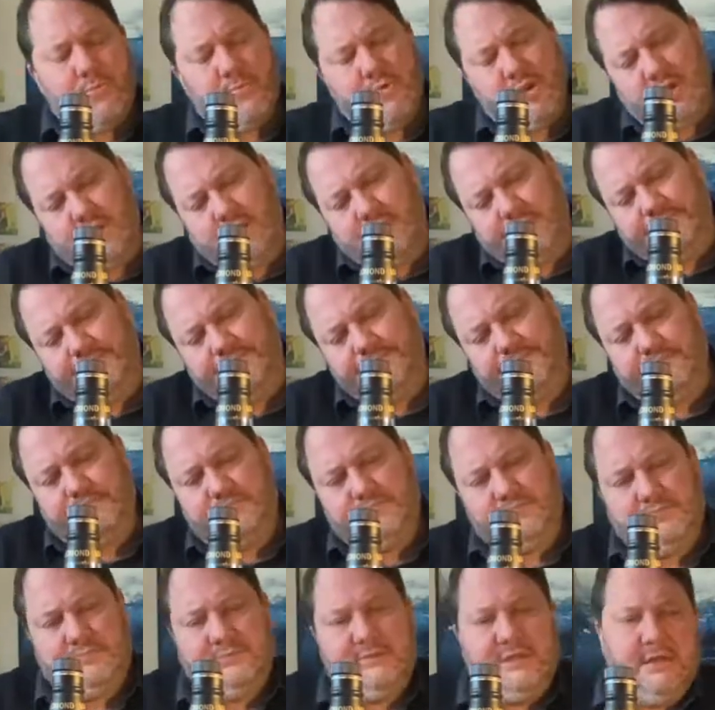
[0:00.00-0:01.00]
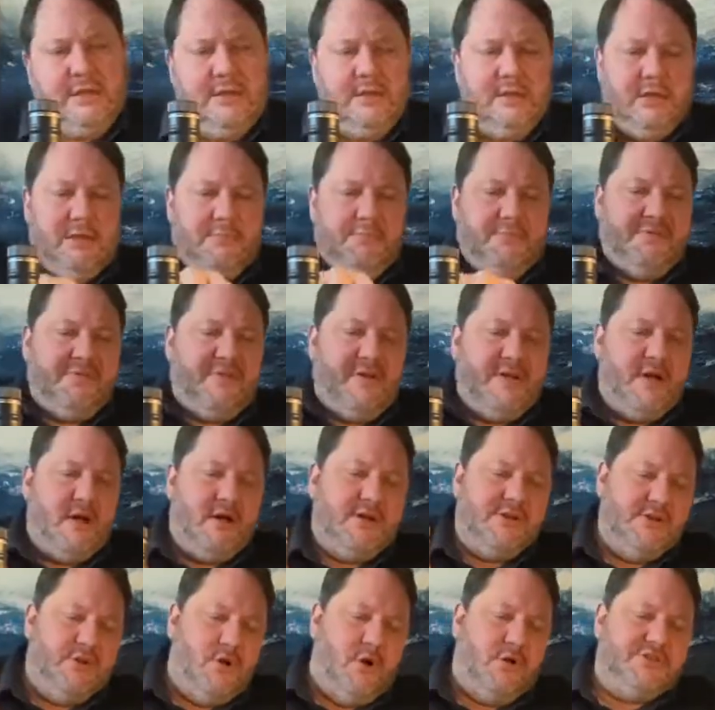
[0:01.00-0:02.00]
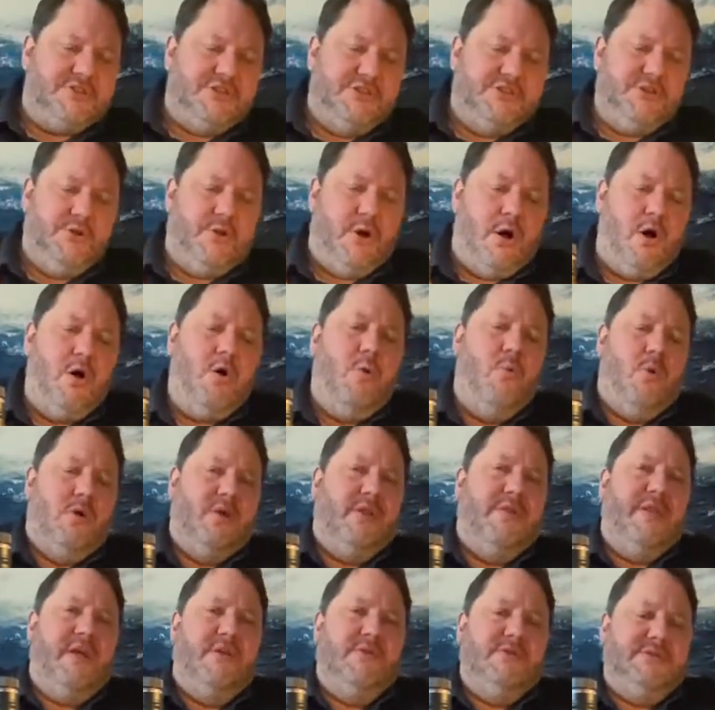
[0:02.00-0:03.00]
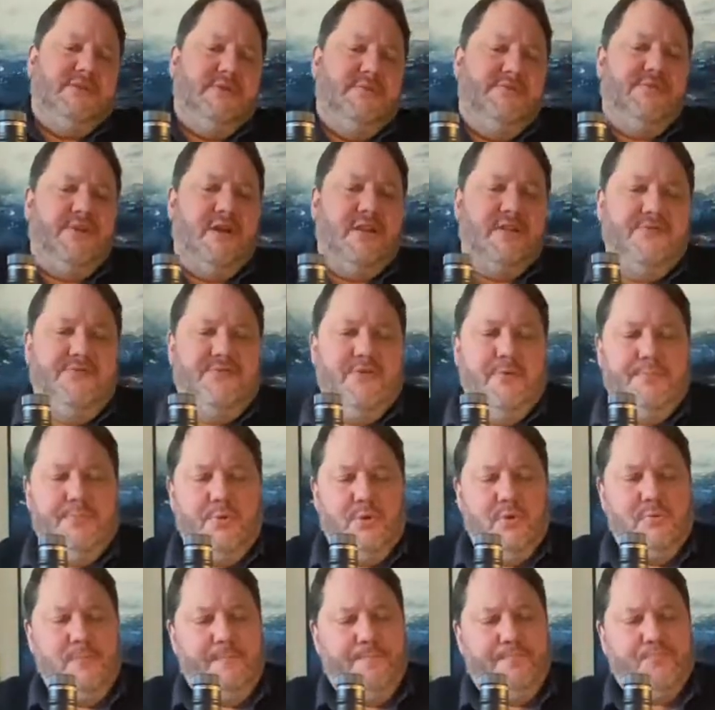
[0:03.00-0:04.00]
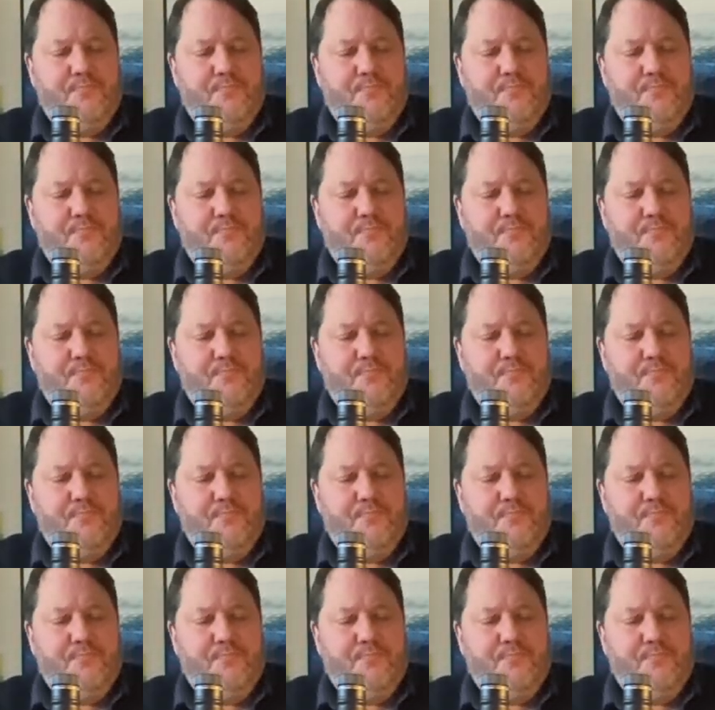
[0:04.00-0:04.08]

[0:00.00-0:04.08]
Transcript: Oh. It'd be very hard not to do a whole one of those in front of the football.